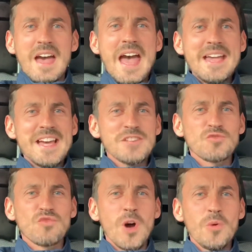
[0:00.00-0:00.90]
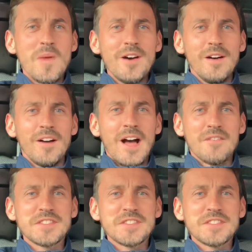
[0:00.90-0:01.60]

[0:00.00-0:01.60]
A.S. Roma have